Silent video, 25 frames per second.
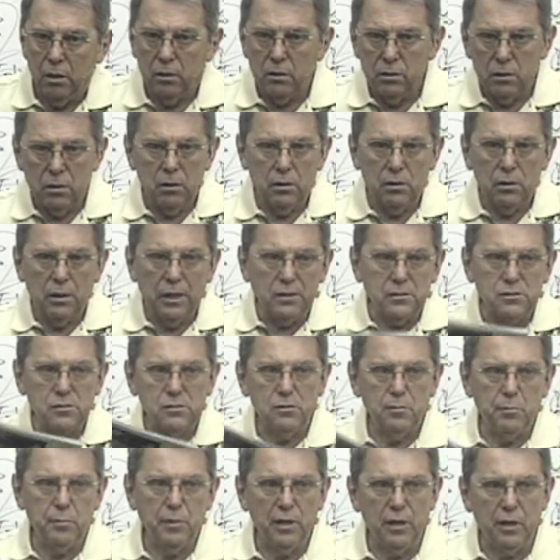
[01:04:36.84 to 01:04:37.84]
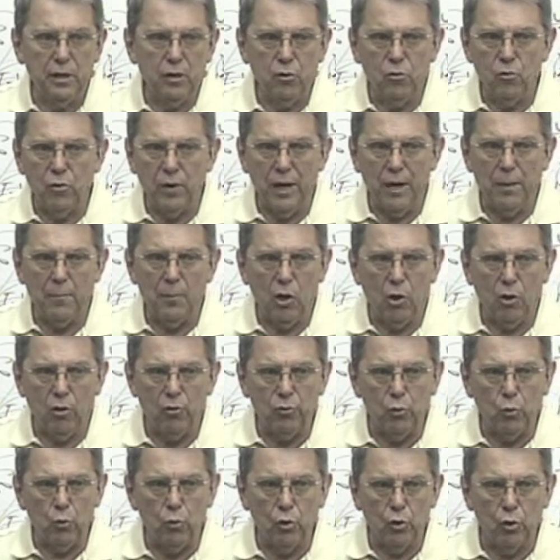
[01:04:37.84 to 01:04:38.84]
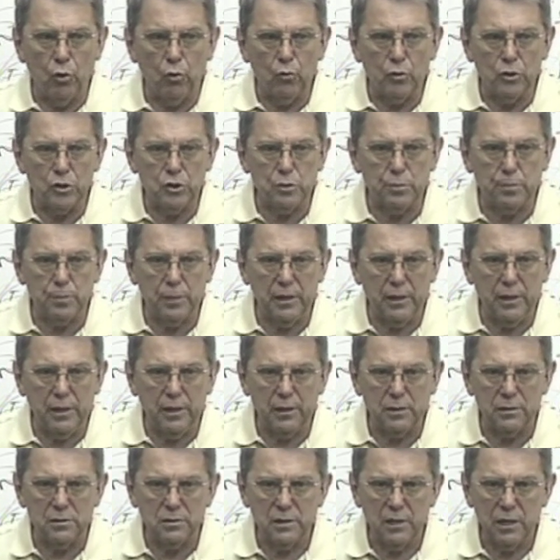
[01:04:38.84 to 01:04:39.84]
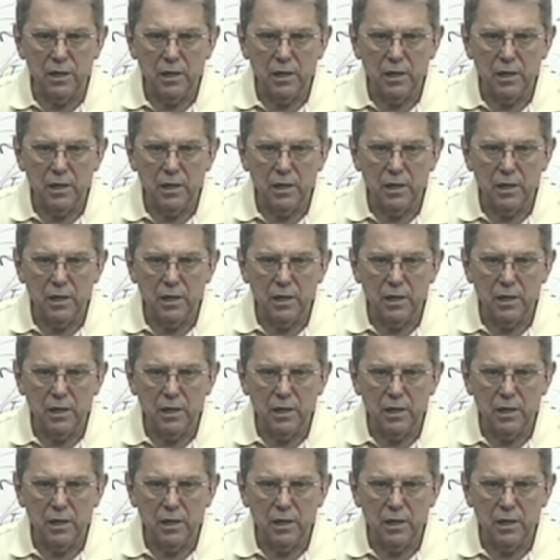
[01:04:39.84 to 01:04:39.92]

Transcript: That's the Billy Graham all the world respects.